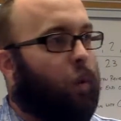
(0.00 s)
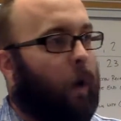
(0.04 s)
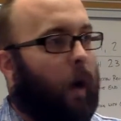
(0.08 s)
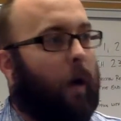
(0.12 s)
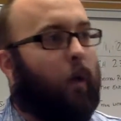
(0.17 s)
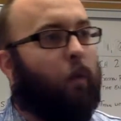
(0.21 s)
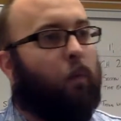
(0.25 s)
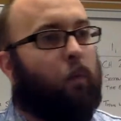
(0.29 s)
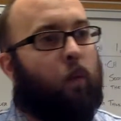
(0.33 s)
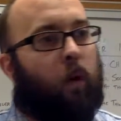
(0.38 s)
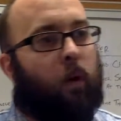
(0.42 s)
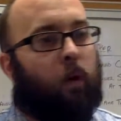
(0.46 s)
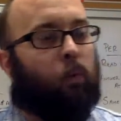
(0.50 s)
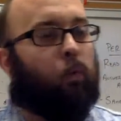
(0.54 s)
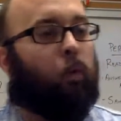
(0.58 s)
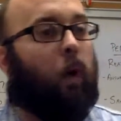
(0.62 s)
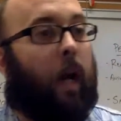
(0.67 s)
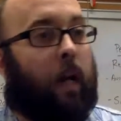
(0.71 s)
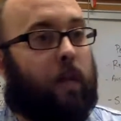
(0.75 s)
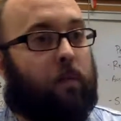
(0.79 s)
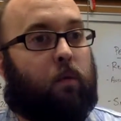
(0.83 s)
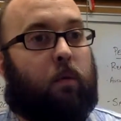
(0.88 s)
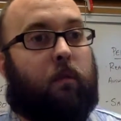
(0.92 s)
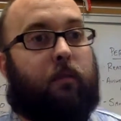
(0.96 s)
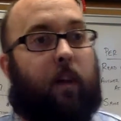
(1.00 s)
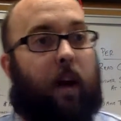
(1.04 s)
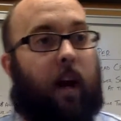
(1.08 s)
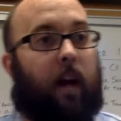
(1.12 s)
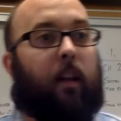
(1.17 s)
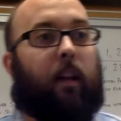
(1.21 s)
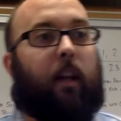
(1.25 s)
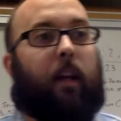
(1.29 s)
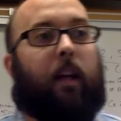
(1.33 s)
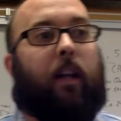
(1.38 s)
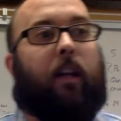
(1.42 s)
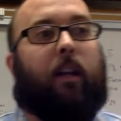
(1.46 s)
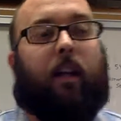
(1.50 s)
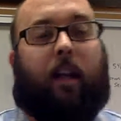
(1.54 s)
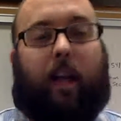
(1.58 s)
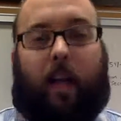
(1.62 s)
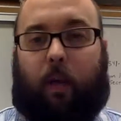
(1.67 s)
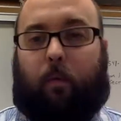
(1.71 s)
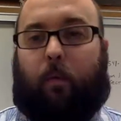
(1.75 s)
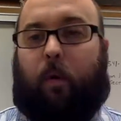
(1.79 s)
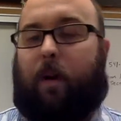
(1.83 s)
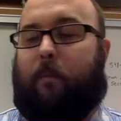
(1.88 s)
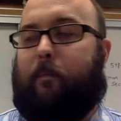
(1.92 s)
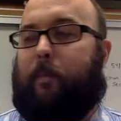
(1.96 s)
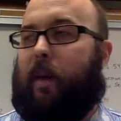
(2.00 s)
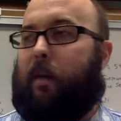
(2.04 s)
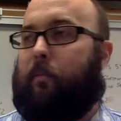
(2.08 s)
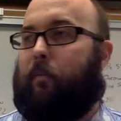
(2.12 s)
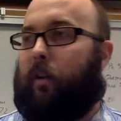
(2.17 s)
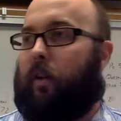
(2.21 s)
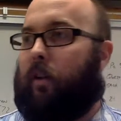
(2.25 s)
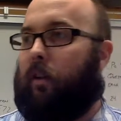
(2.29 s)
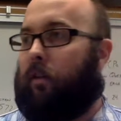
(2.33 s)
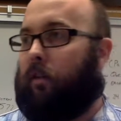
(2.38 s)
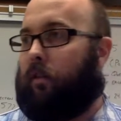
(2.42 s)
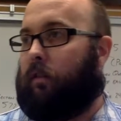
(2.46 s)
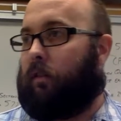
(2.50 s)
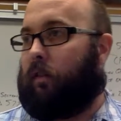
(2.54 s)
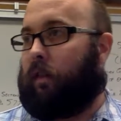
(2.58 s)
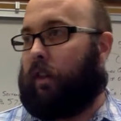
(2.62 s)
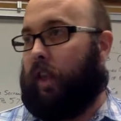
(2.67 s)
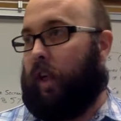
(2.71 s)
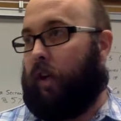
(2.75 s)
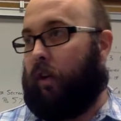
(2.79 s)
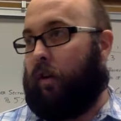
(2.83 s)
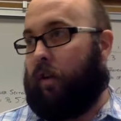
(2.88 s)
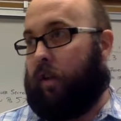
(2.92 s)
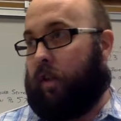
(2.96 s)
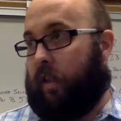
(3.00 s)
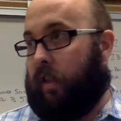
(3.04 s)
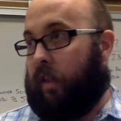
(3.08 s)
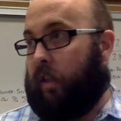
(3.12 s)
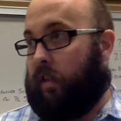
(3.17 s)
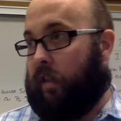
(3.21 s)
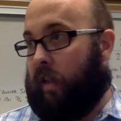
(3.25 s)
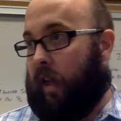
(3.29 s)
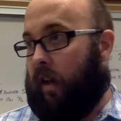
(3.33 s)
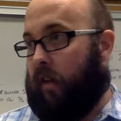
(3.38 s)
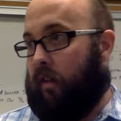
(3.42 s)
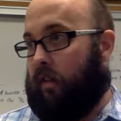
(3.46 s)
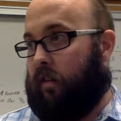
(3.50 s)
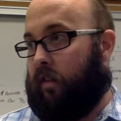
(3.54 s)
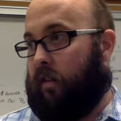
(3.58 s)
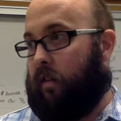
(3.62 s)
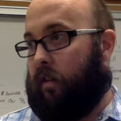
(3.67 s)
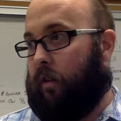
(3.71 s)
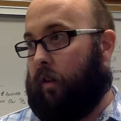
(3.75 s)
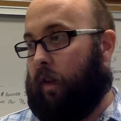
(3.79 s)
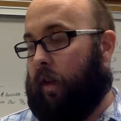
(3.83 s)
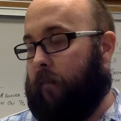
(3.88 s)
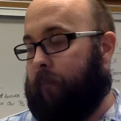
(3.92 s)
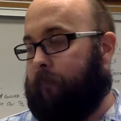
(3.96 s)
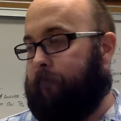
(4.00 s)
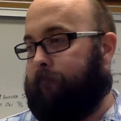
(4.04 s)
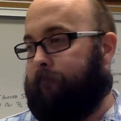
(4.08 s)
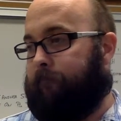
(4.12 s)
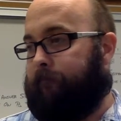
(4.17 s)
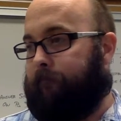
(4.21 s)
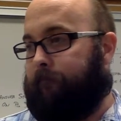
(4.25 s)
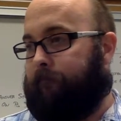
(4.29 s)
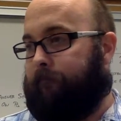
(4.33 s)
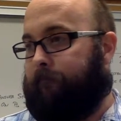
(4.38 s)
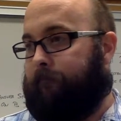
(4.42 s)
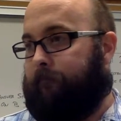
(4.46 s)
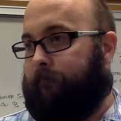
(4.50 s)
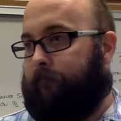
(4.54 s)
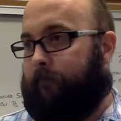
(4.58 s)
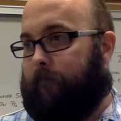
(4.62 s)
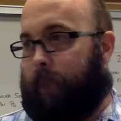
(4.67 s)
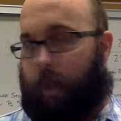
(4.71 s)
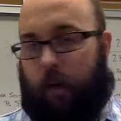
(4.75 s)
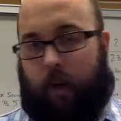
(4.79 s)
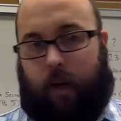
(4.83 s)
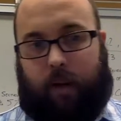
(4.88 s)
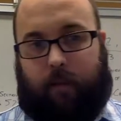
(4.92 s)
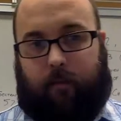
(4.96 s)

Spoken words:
what rights were violated, and what amendment guarantees that, okay? All right.